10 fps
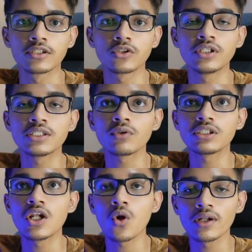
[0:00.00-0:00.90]
So this
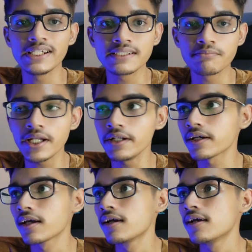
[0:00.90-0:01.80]
was the Lollis Mate.
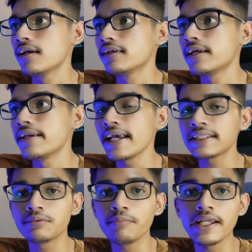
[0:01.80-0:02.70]
The
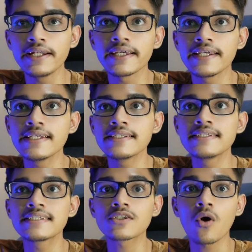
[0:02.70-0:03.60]
next mate is
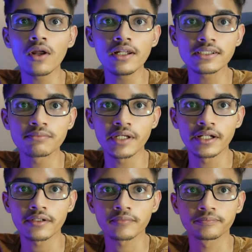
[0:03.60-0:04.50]
the Scholar's
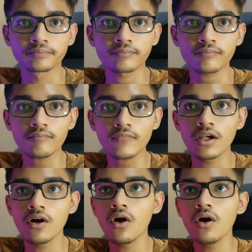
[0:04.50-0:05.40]
Mate.
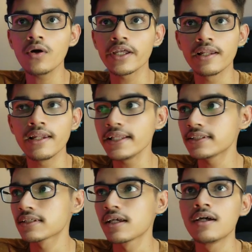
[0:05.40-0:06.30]
Okay,
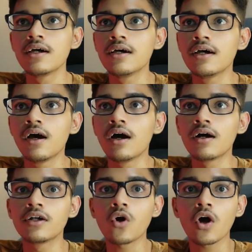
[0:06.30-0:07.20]
let's
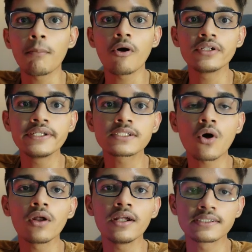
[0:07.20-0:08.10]
talk about the
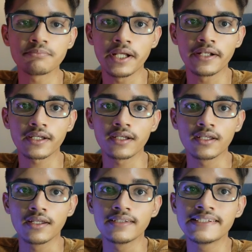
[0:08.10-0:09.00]
Scholar's Mate.
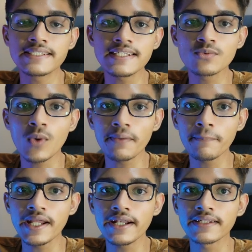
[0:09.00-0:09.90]
This is
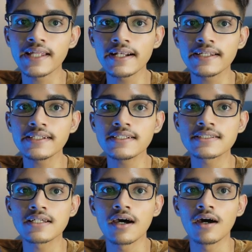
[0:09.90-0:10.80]
one mate that
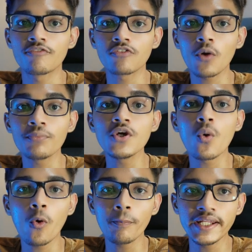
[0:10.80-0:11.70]
is from
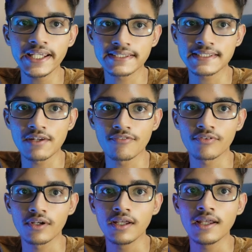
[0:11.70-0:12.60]
the opening
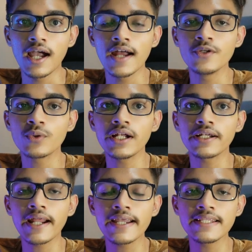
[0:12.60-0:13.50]
itself, and you can
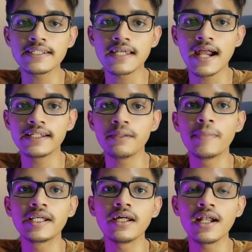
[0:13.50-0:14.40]
try this at the
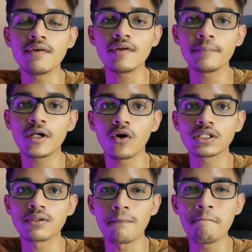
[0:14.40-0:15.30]
beginner level
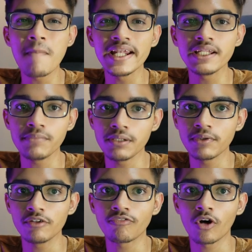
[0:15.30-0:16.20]
because many
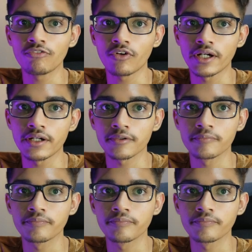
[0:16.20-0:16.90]
people fall for it.